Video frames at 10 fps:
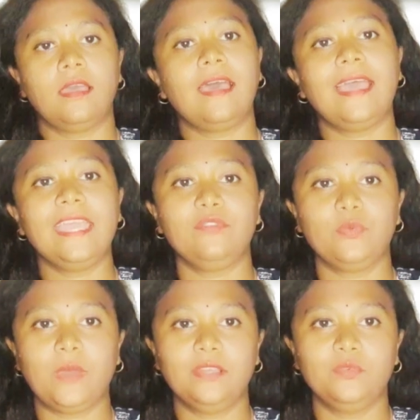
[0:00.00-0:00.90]
Hi
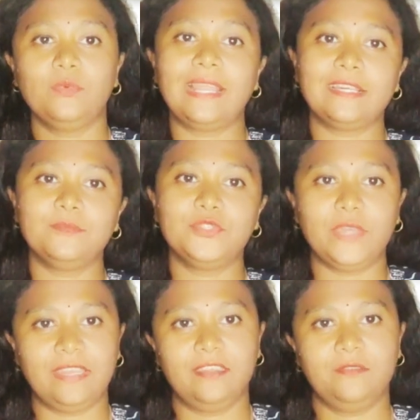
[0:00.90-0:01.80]
everyone, welcome to
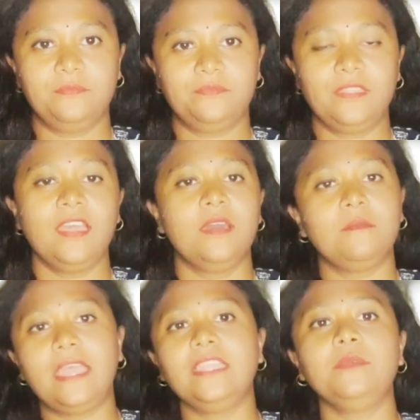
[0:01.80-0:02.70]
Engear.
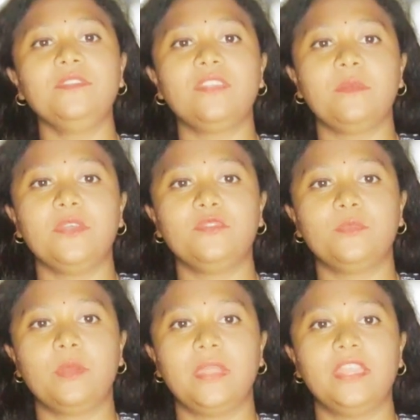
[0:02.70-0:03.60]
My name is Ramya
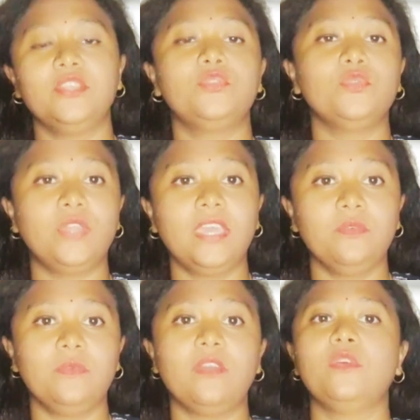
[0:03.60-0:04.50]
Subramani. Today
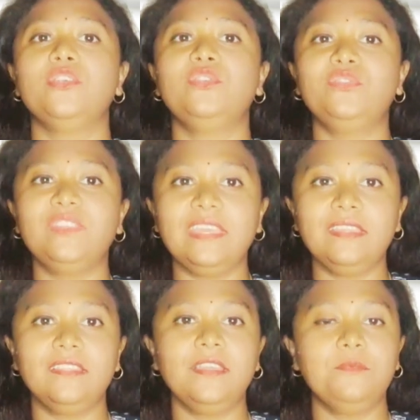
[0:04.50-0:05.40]
we are going to
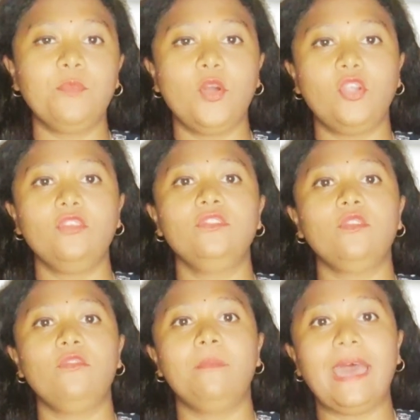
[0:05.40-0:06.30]
see the importance
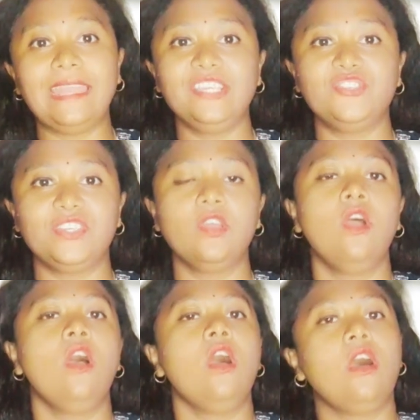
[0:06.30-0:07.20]
of managing
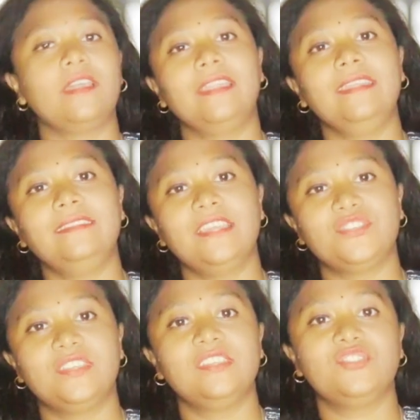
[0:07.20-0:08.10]

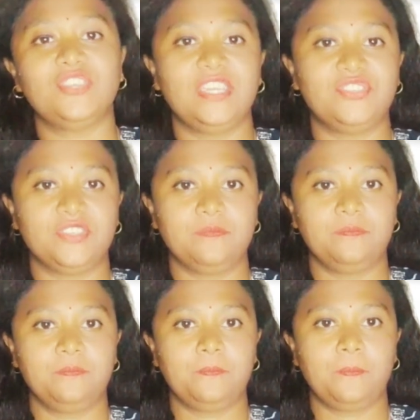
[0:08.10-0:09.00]
organizational change.
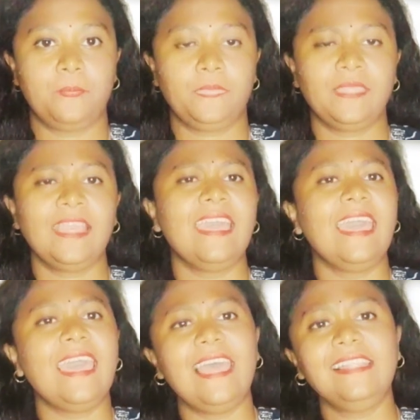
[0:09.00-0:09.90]

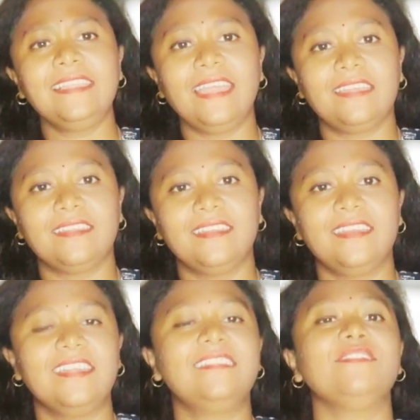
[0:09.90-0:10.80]
Healthcare,
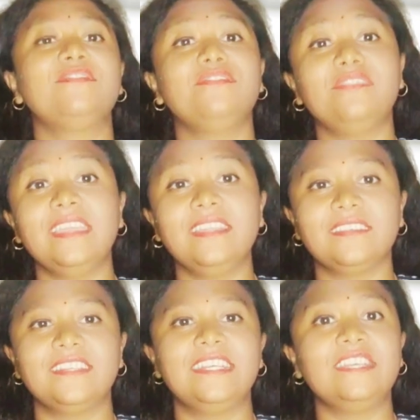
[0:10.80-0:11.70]
it's a field
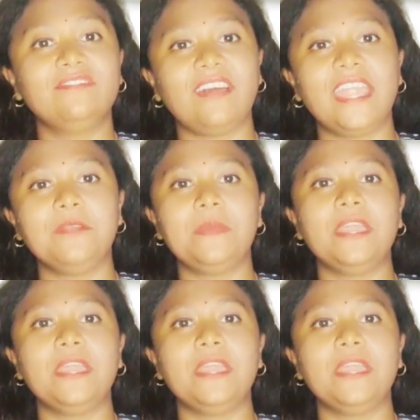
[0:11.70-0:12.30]
defined by